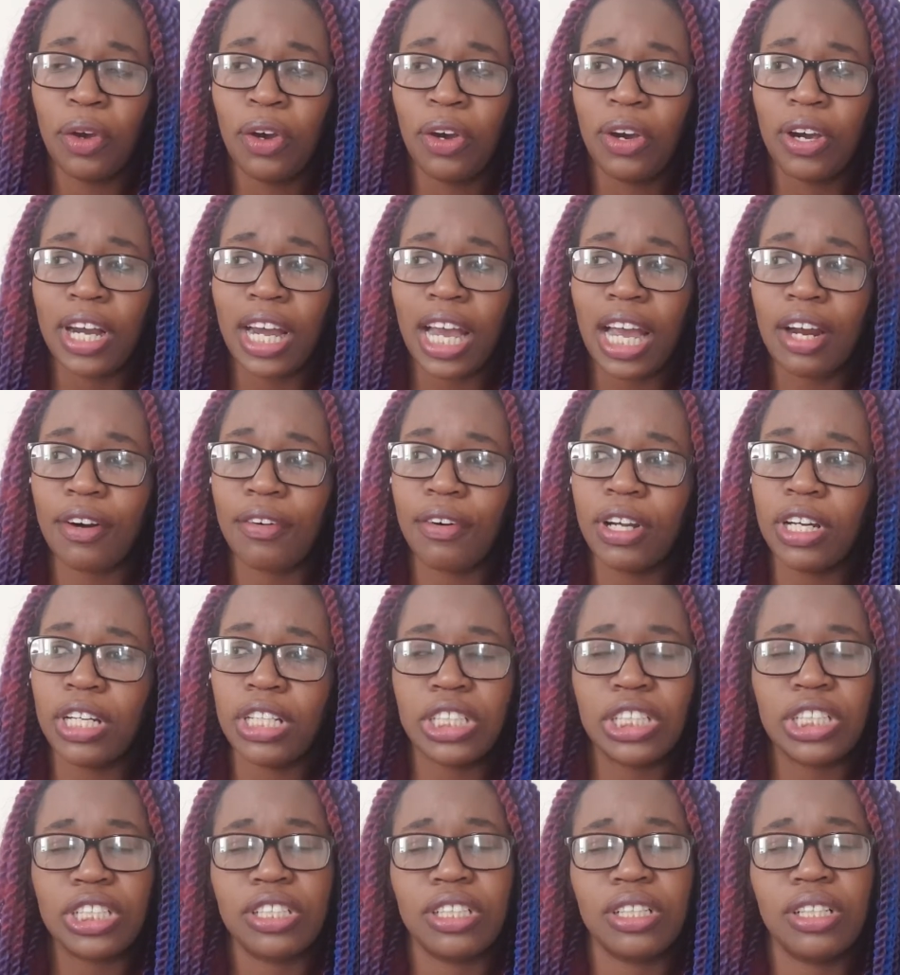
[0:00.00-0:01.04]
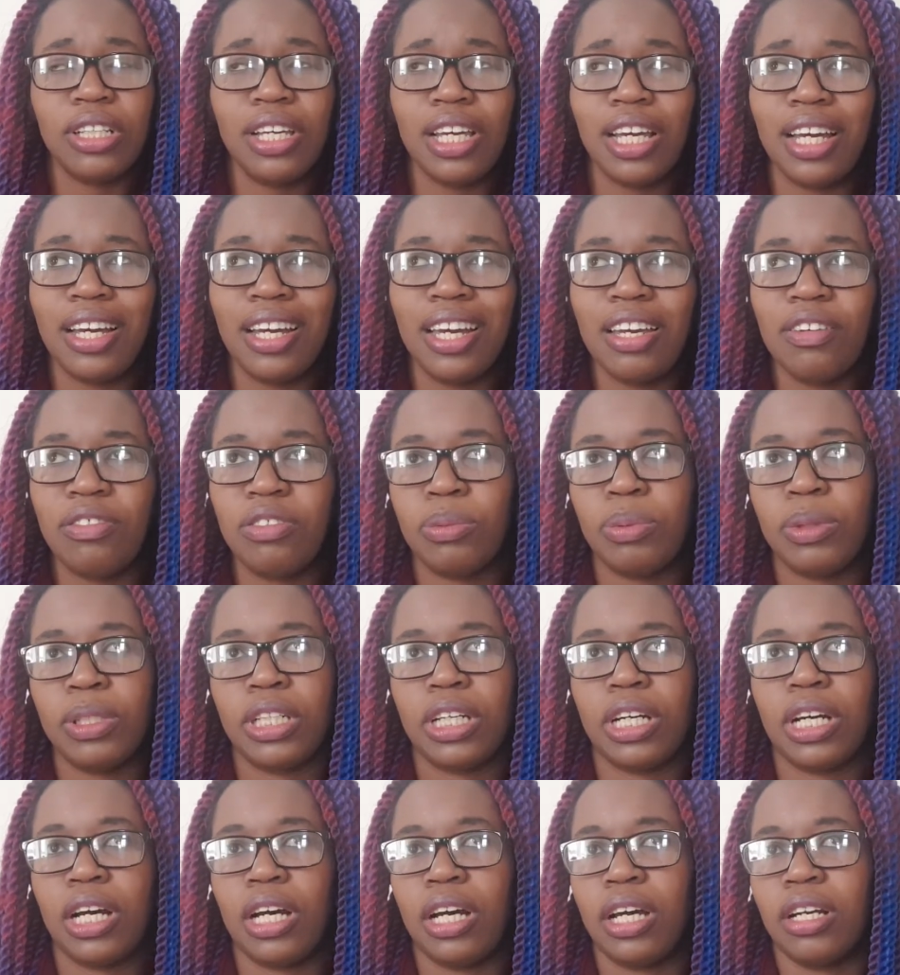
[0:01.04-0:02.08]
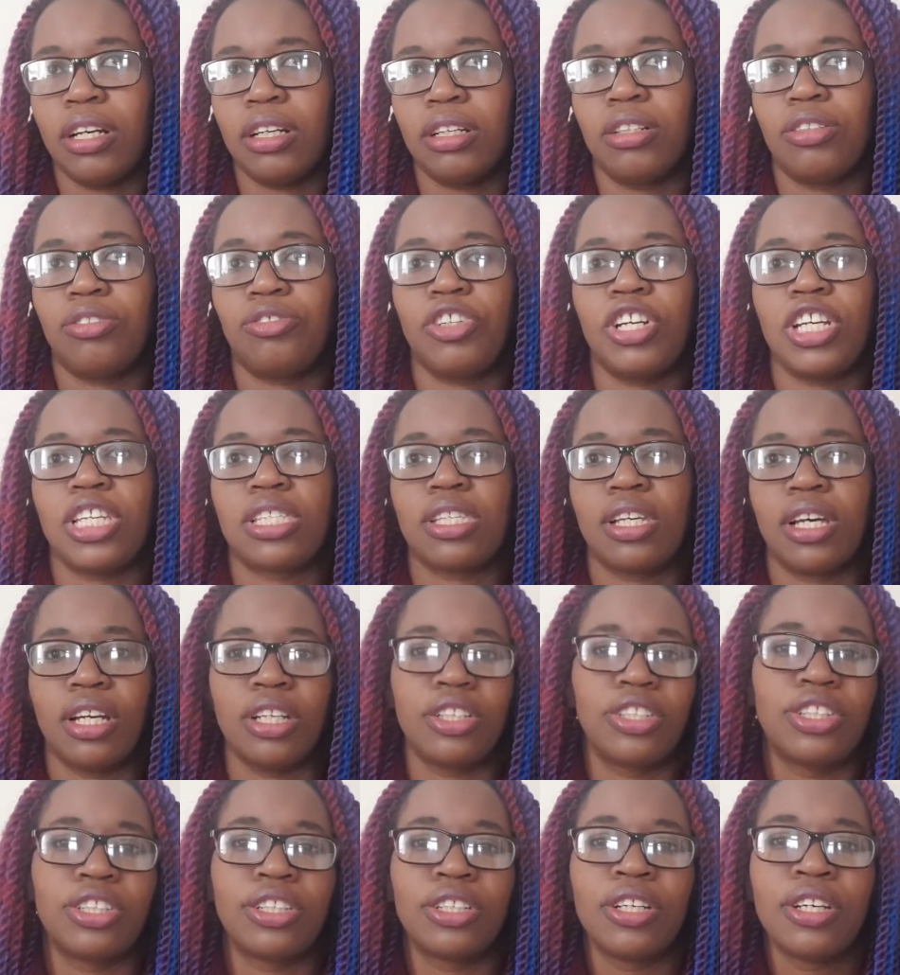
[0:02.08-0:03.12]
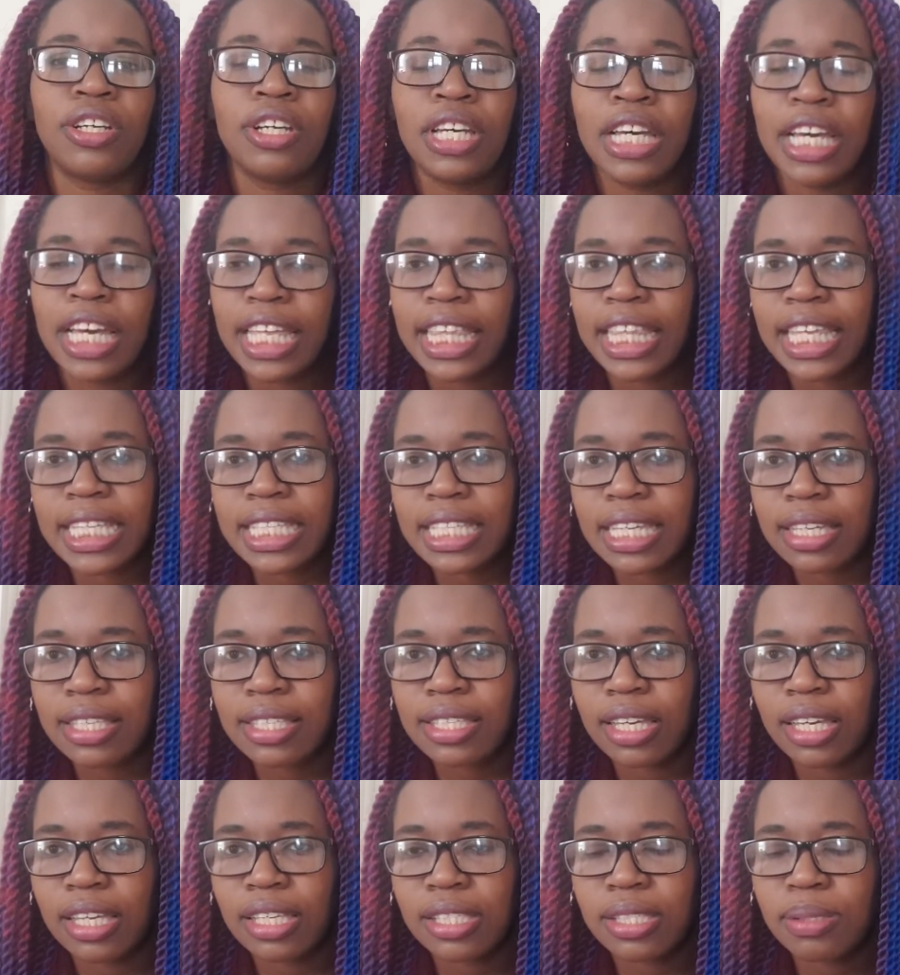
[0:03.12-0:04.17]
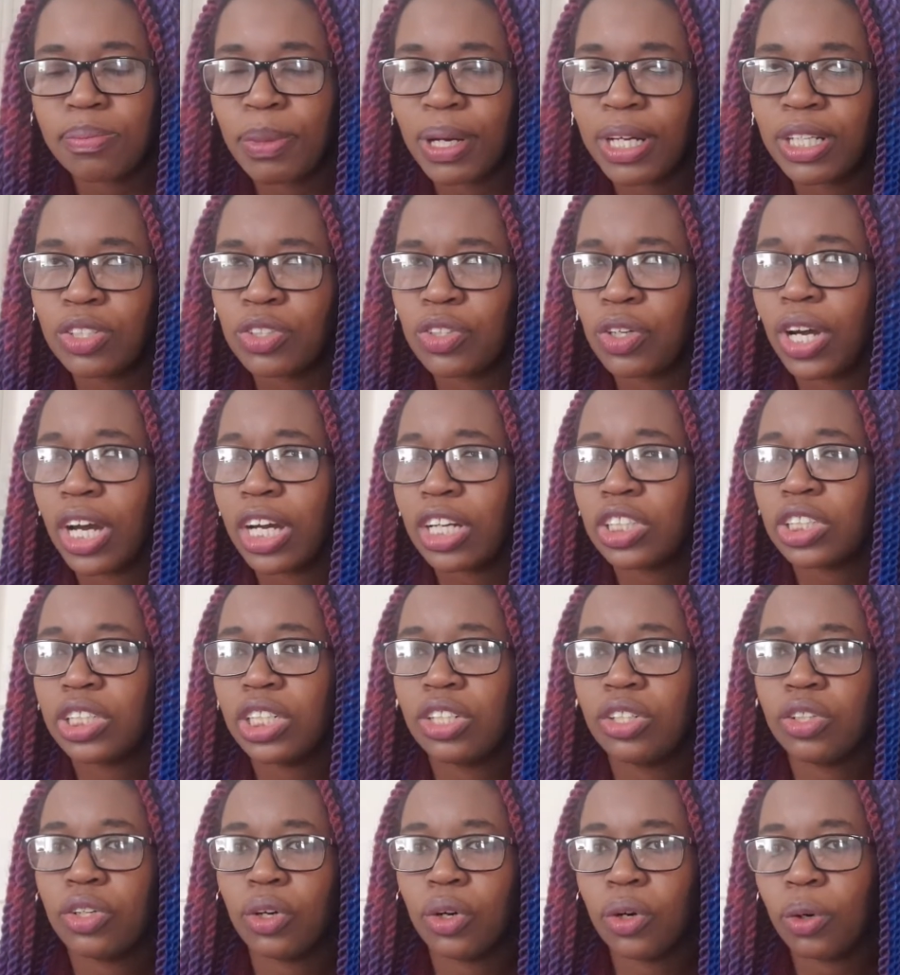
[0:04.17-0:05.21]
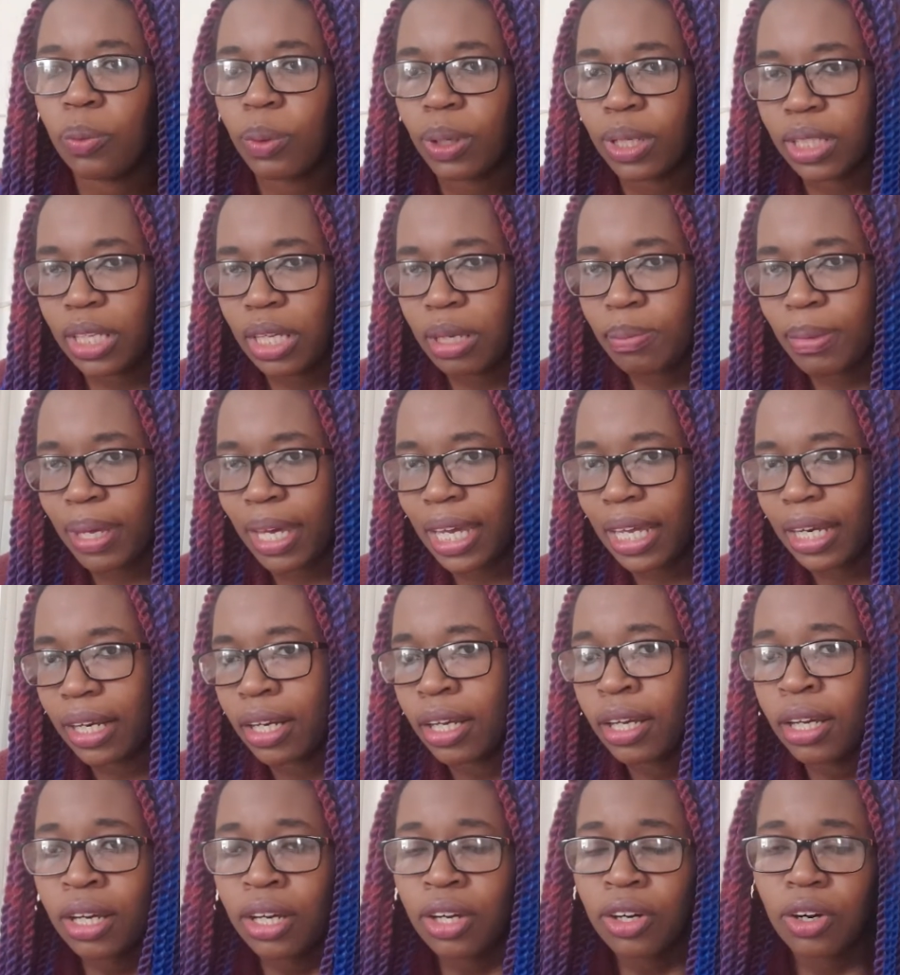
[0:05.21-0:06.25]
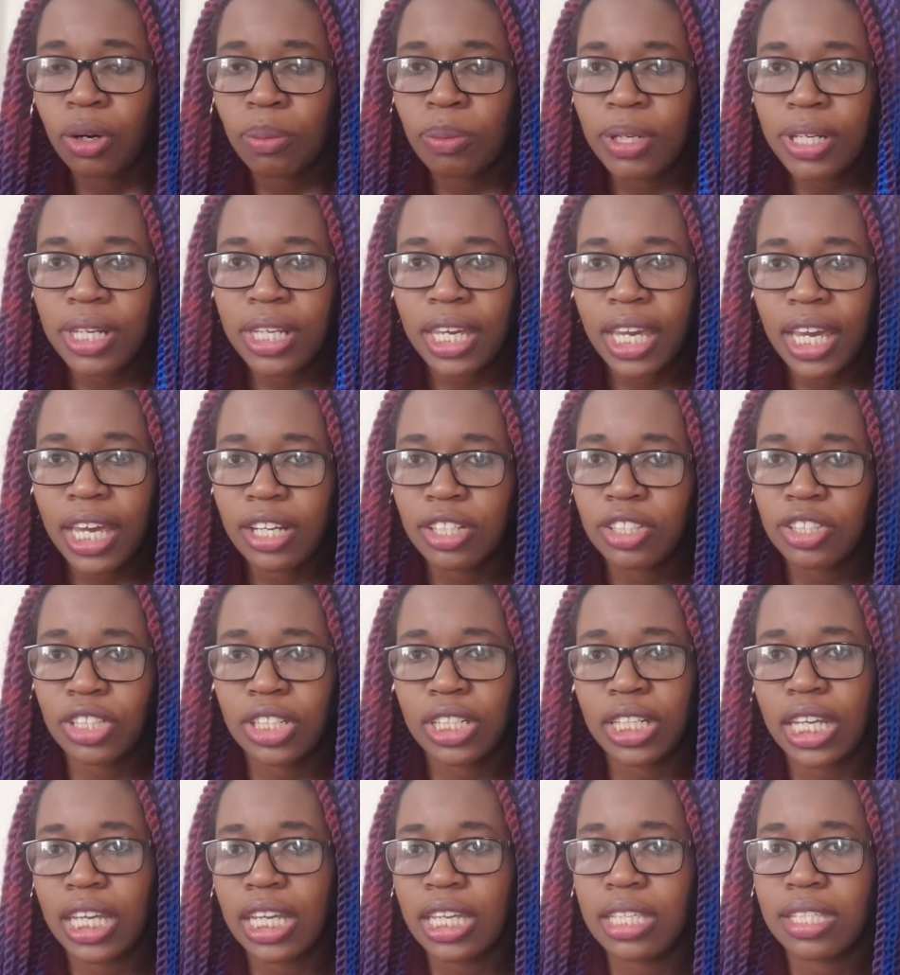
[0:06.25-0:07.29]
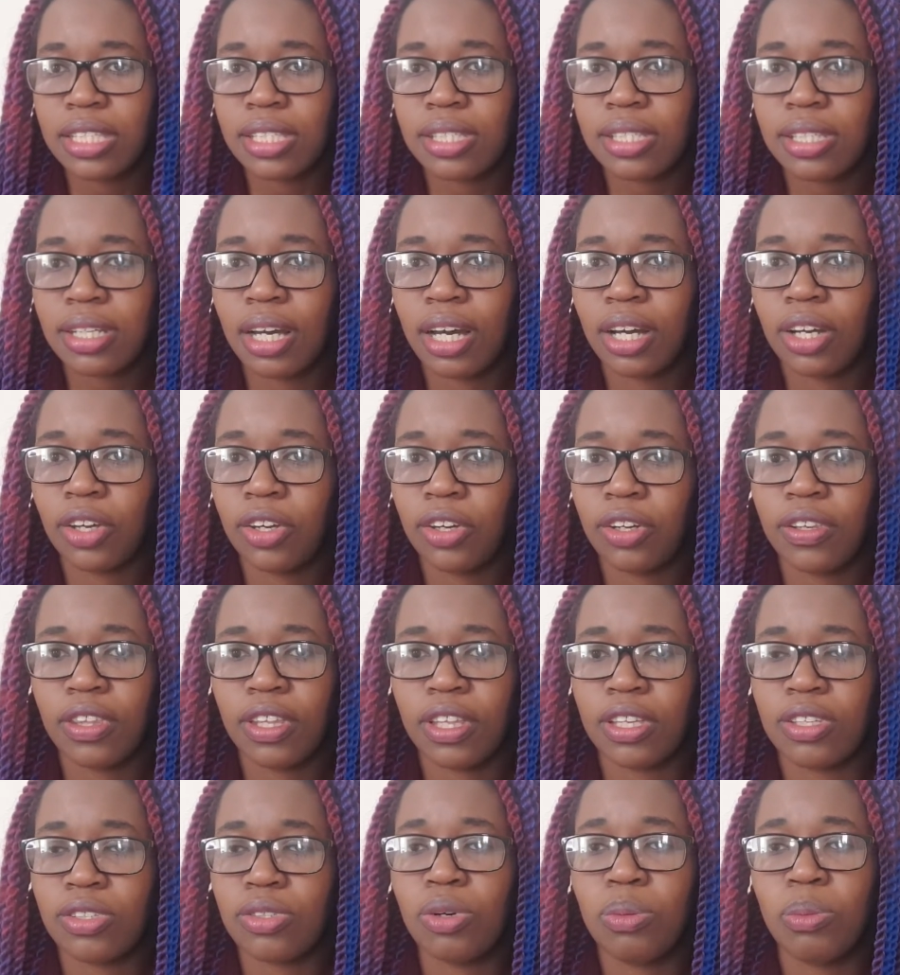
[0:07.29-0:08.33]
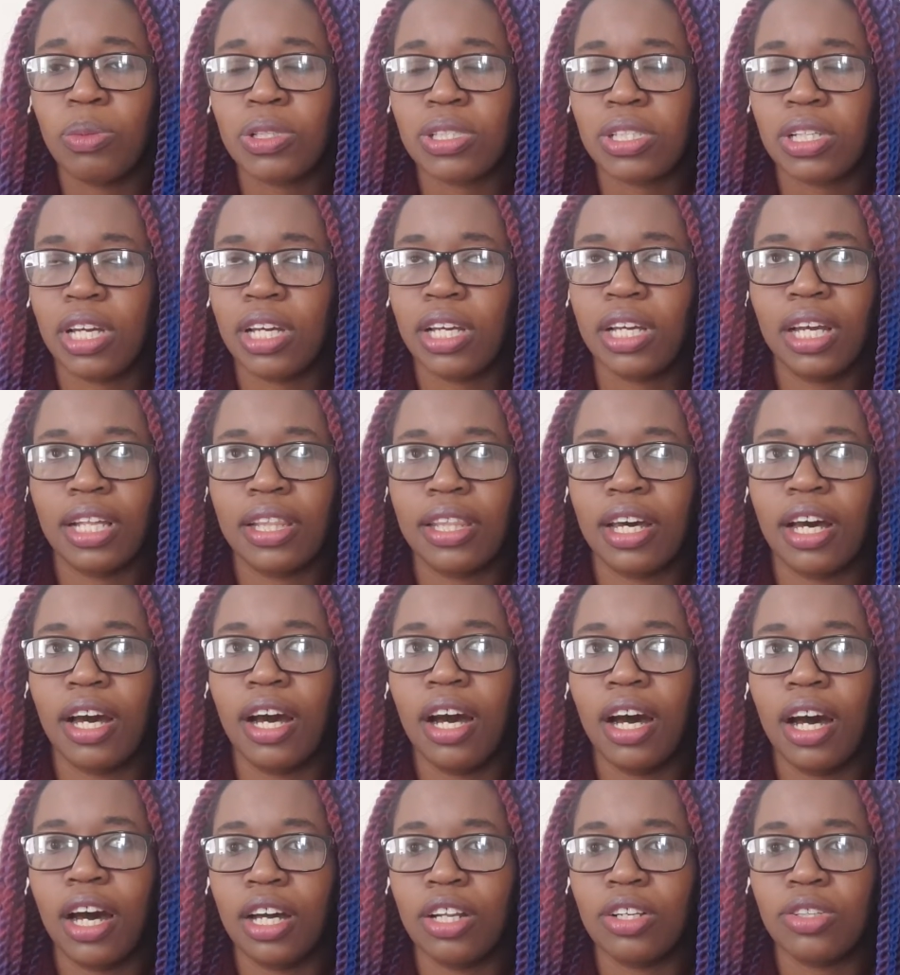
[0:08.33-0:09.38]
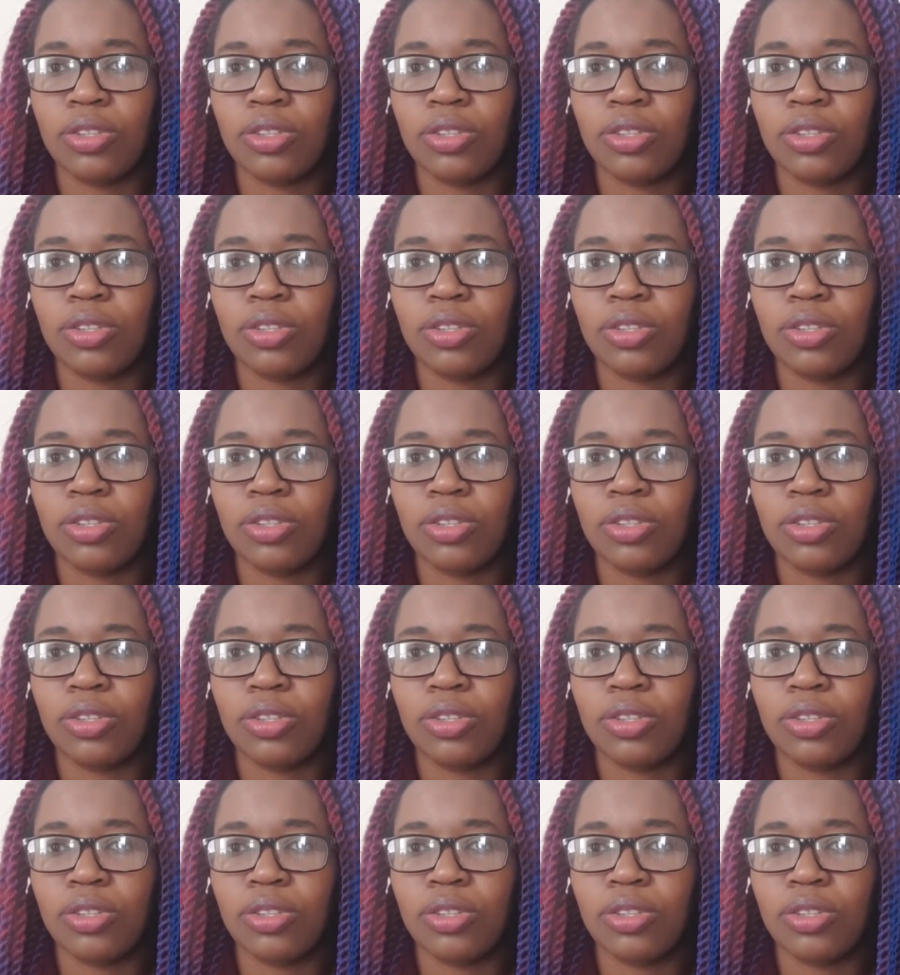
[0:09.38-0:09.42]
courage. Yeah, everybody can research the 6Cs, but you actually know what they mean. Communication is a good thing. It's almost like at the heart